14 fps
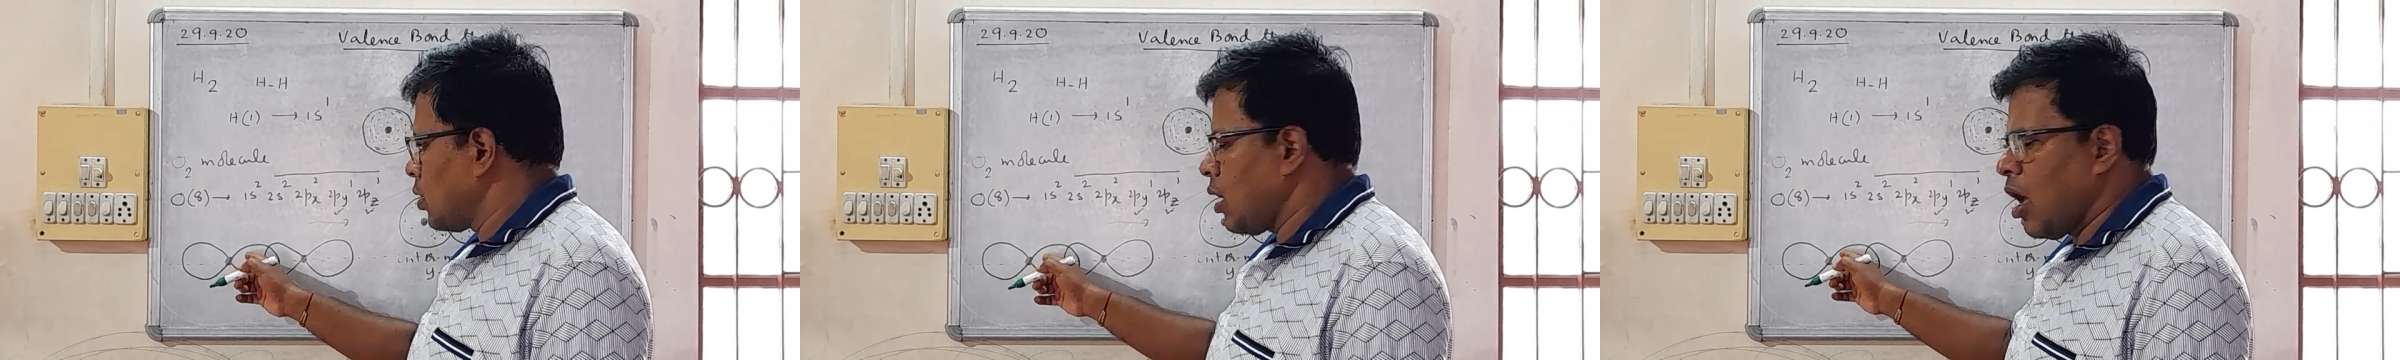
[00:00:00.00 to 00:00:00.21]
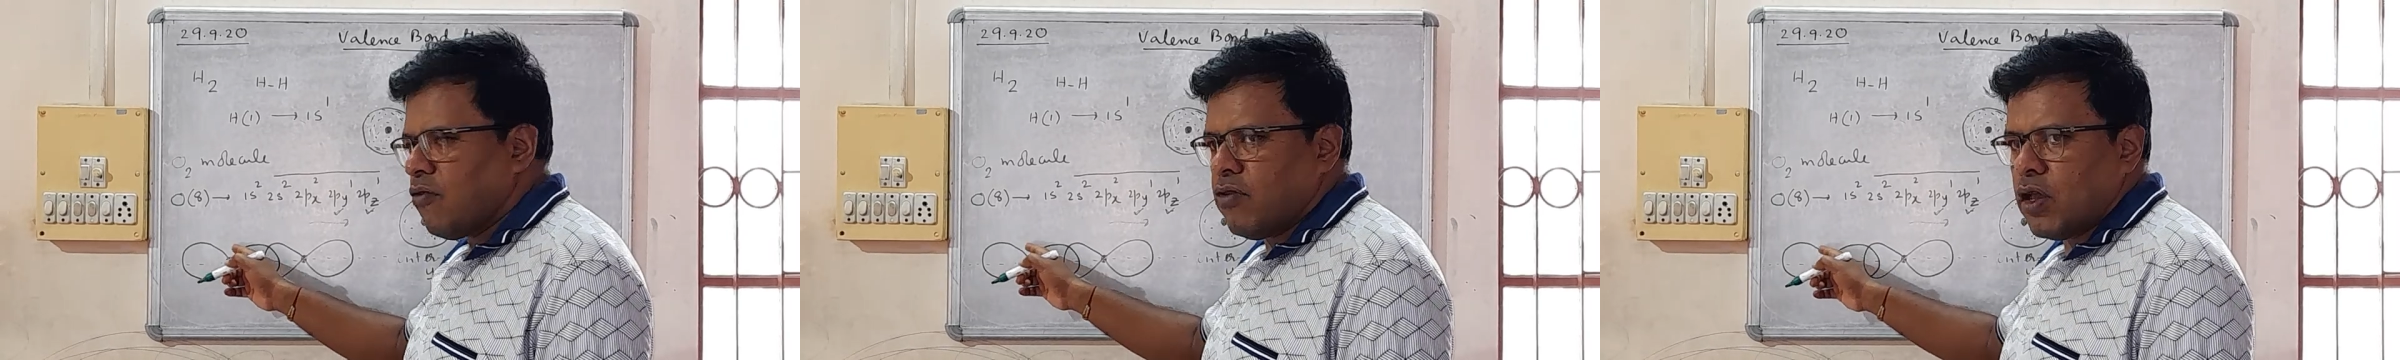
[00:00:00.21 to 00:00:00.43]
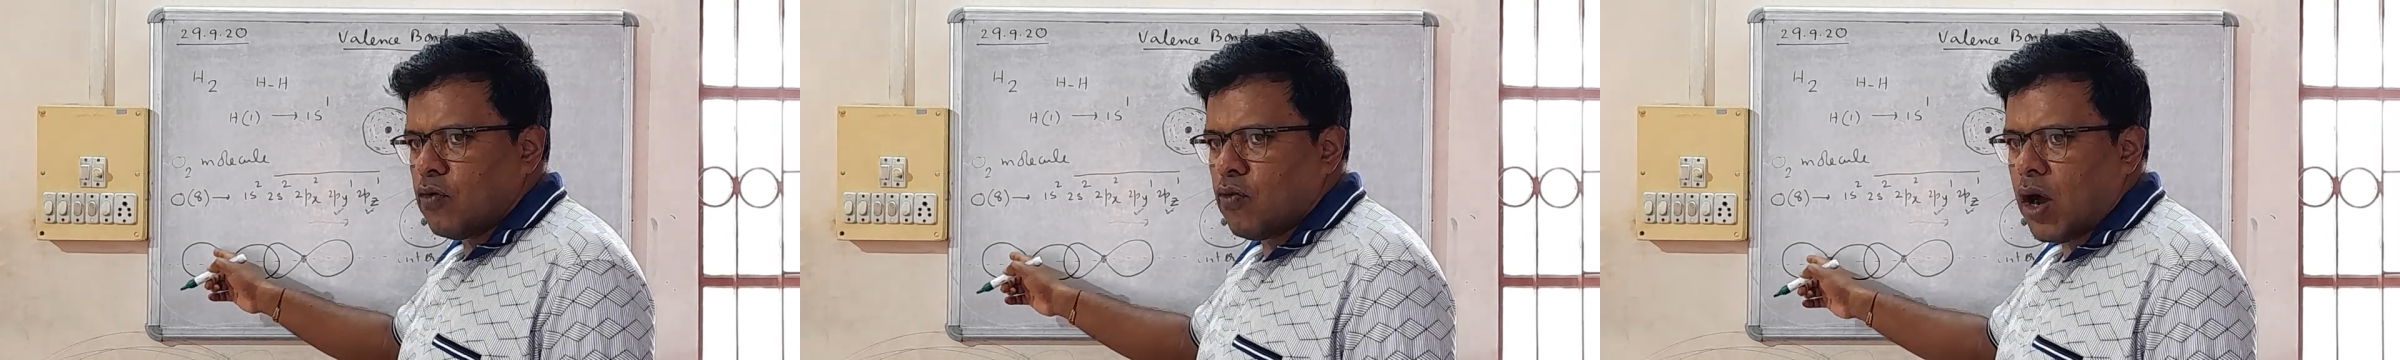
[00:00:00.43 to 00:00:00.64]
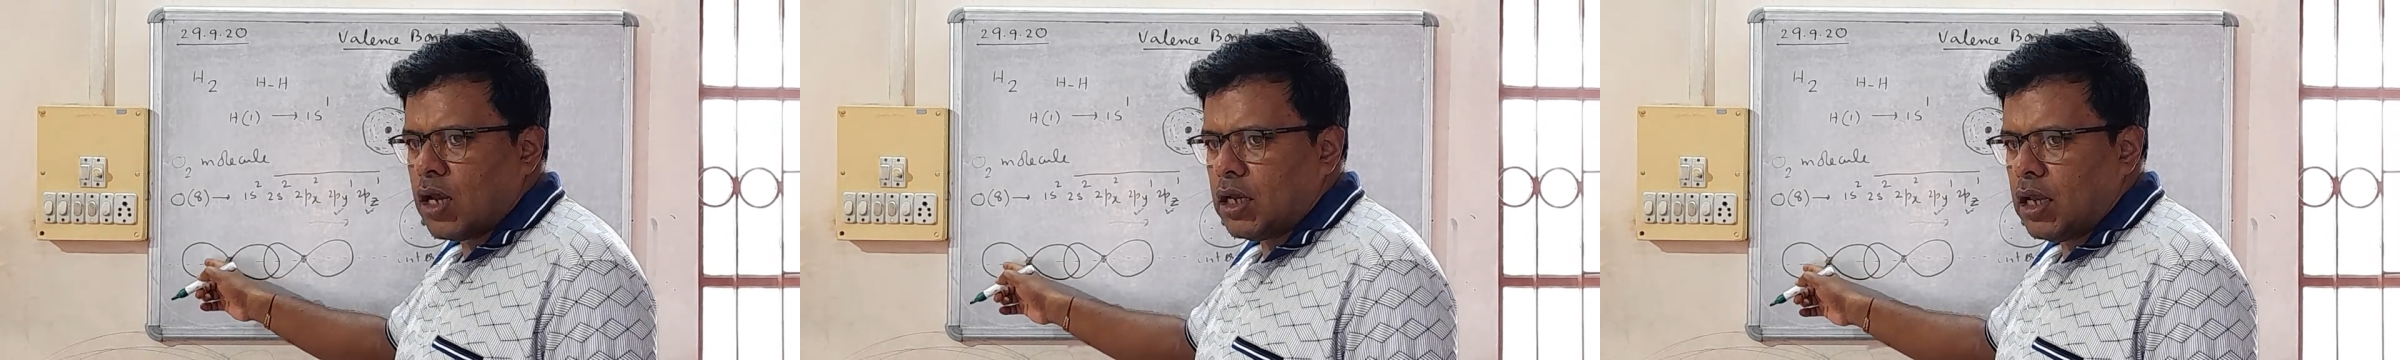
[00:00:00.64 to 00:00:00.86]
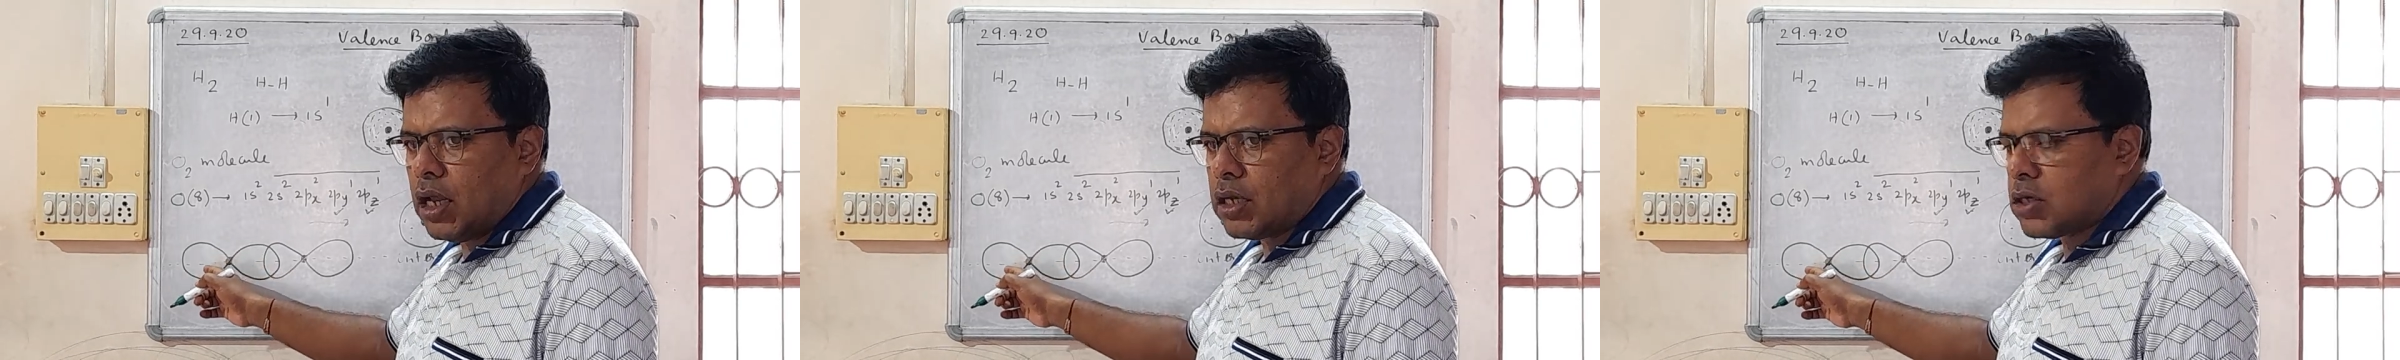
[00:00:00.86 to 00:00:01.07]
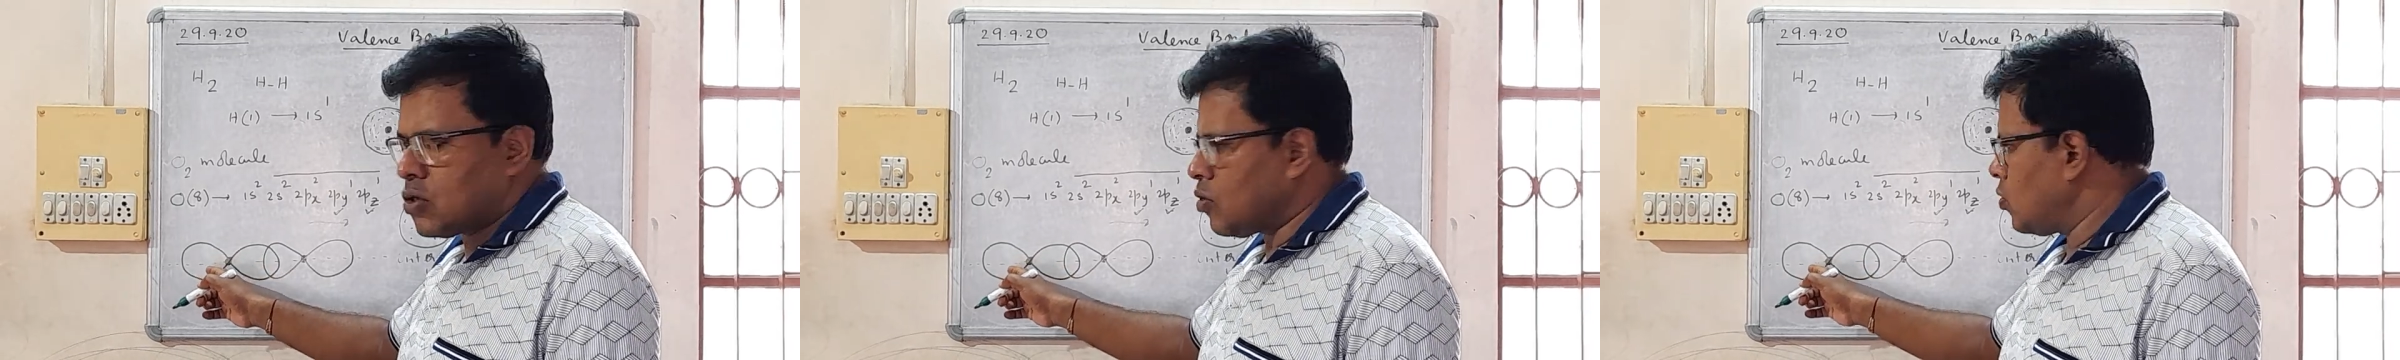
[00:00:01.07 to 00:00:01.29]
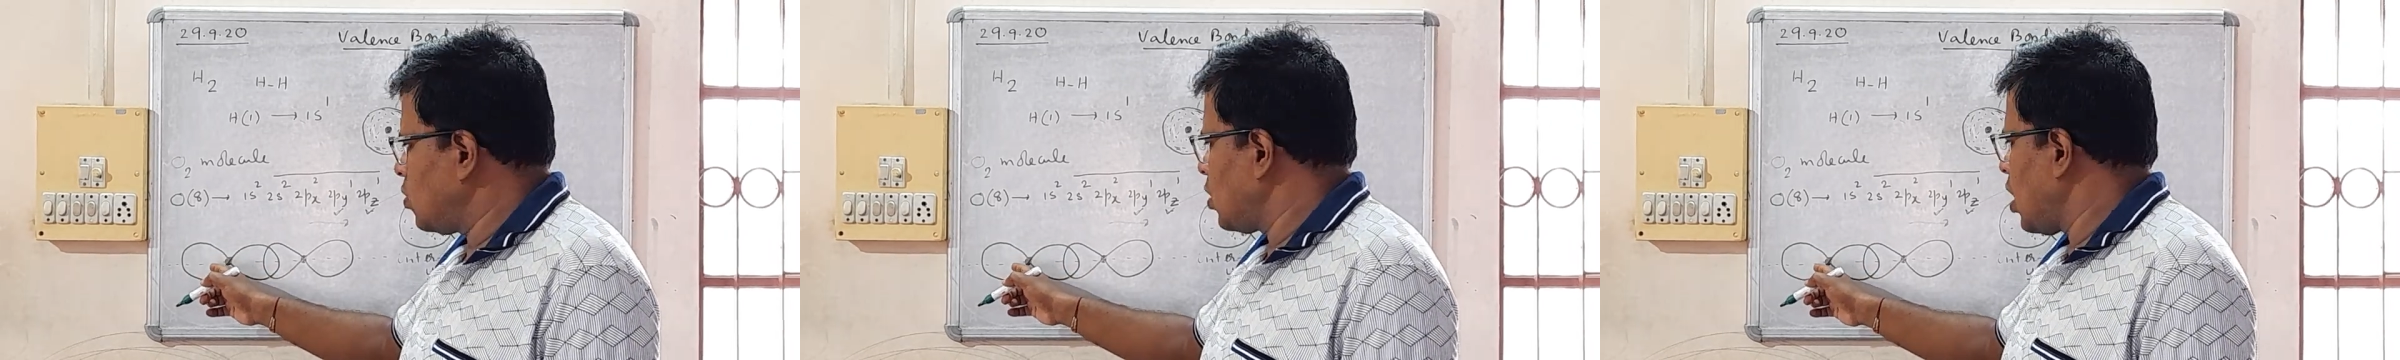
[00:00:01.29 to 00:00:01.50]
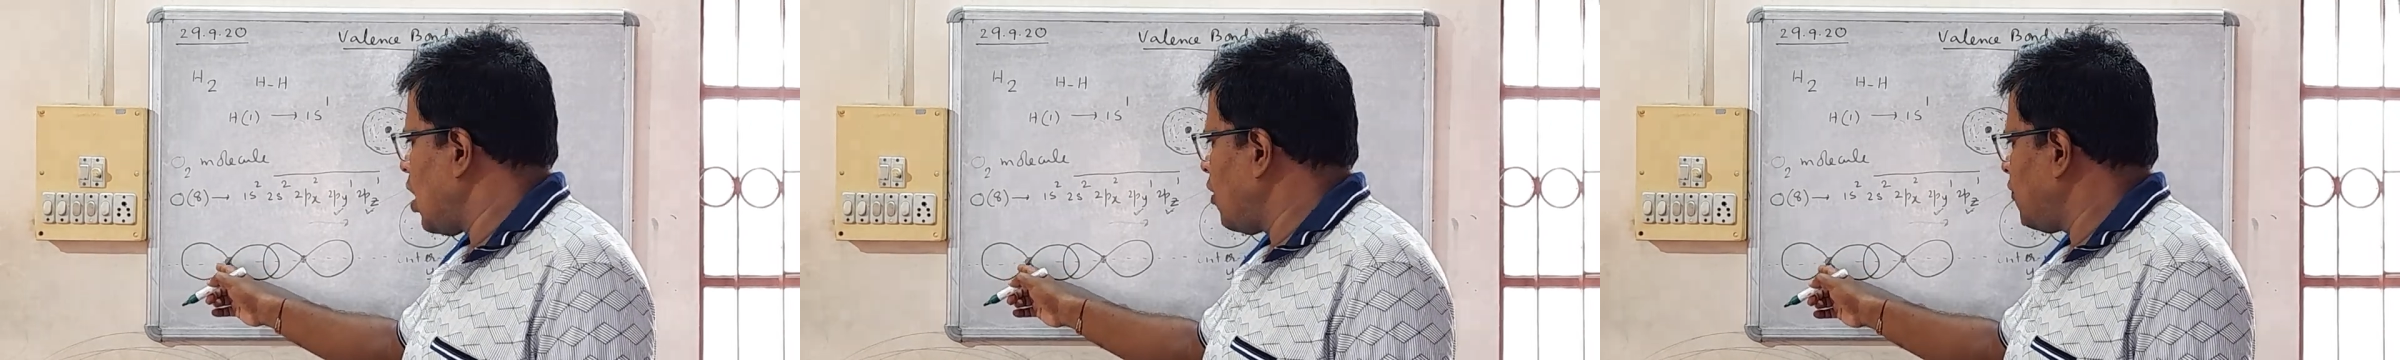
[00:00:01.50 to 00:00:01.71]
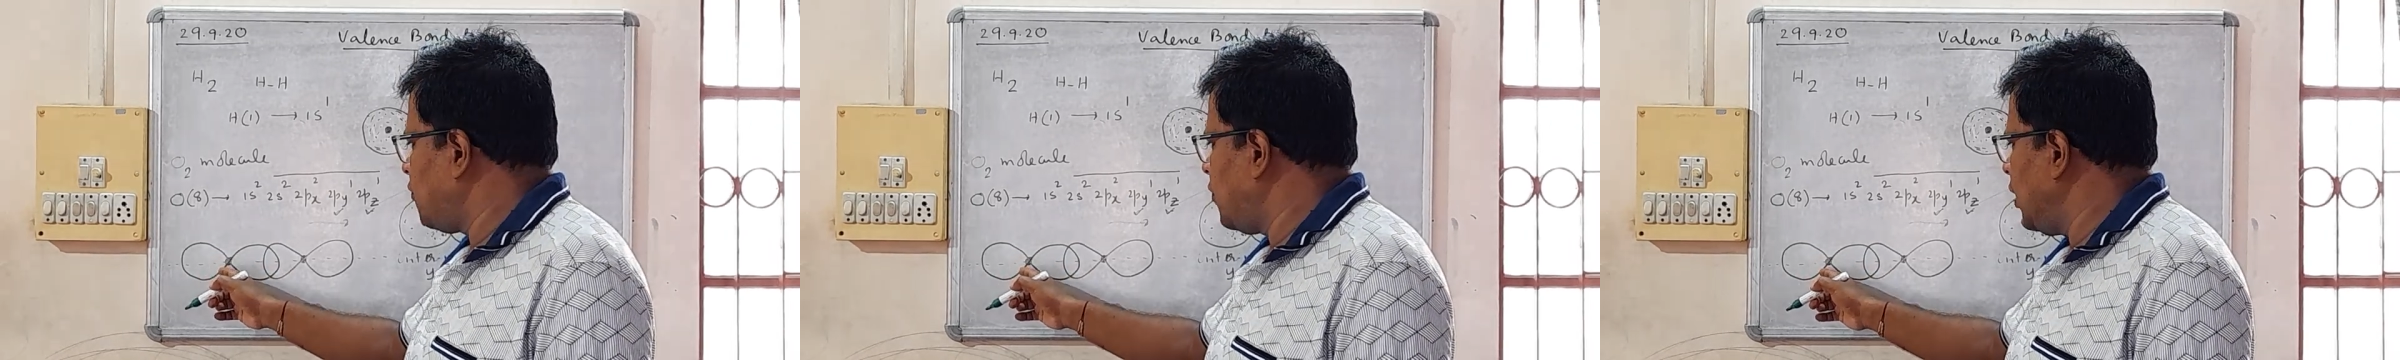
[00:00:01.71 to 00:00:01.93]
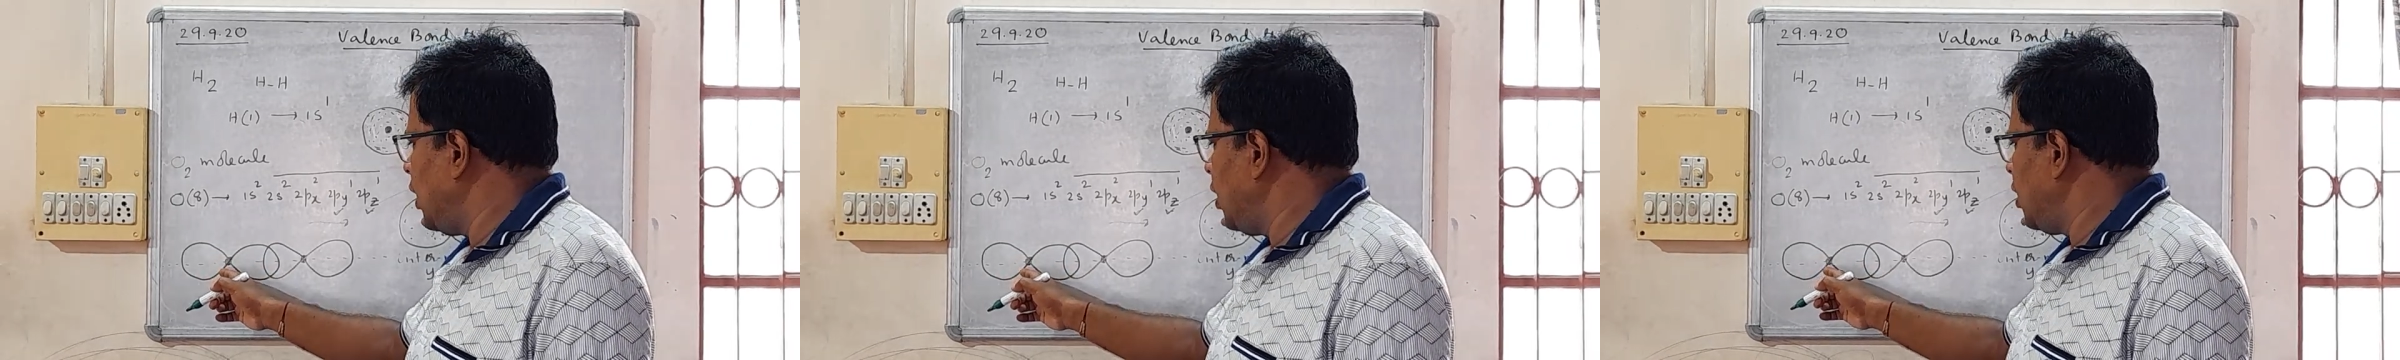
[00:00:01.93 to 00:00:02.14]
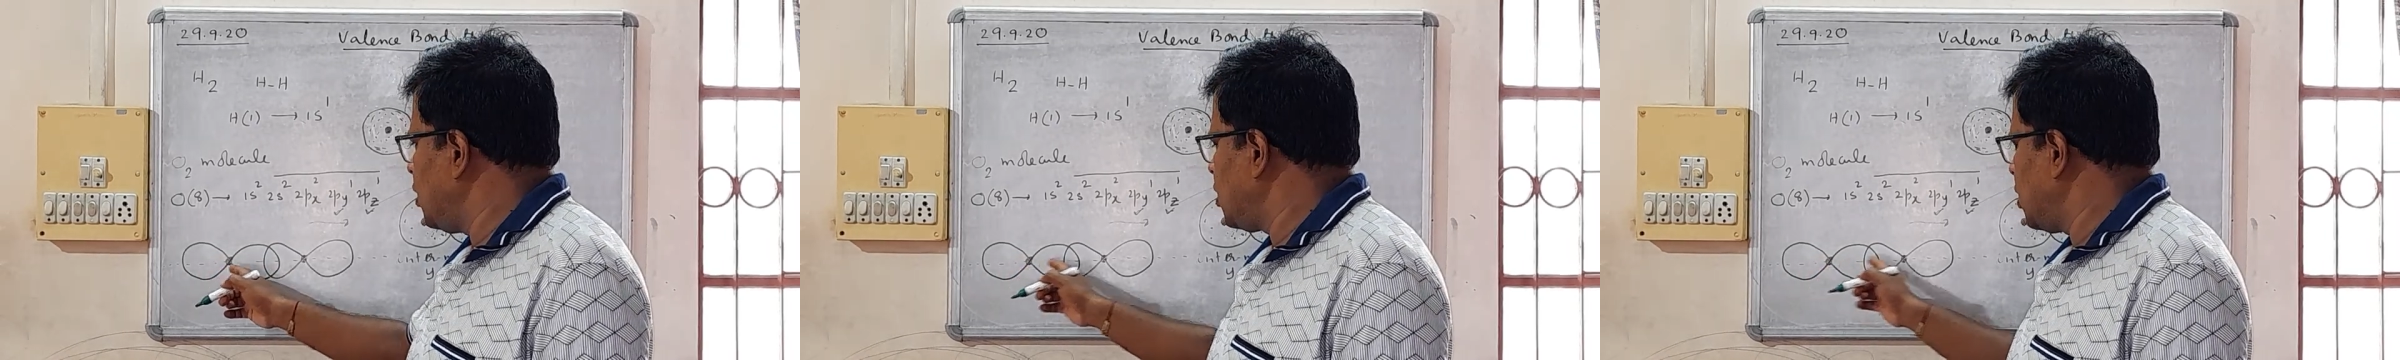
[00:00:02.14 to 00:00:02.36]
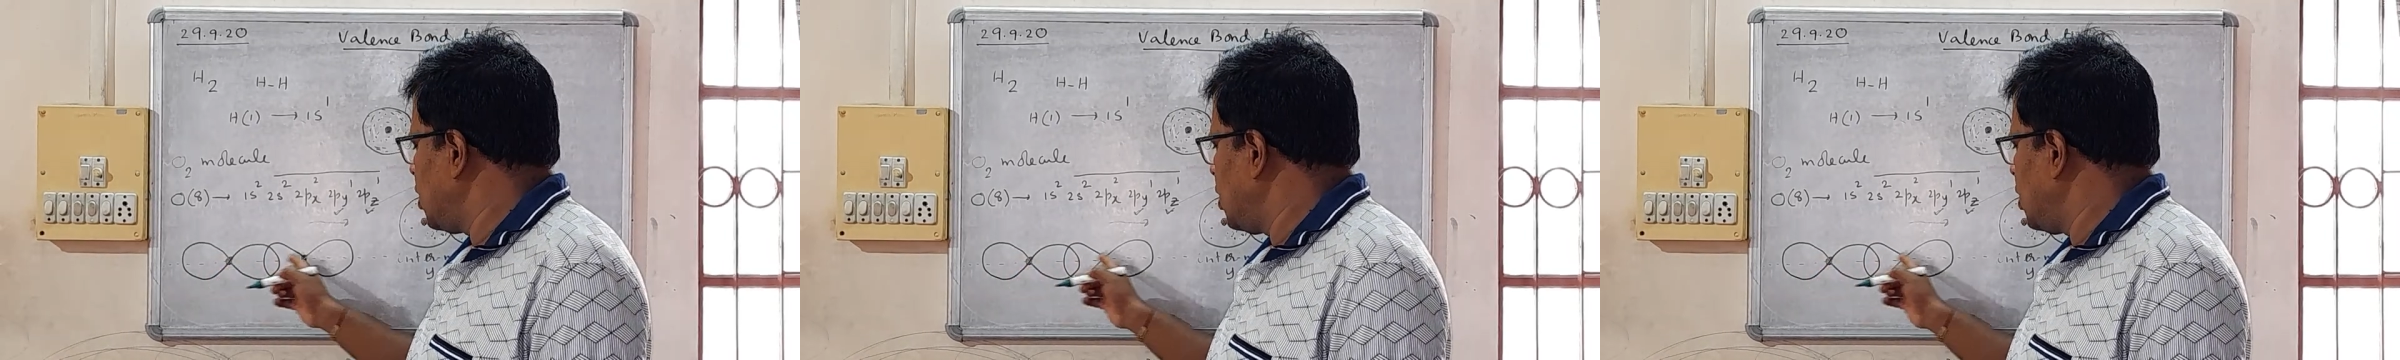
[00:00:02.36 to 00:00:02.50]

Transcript: having one electron half filled,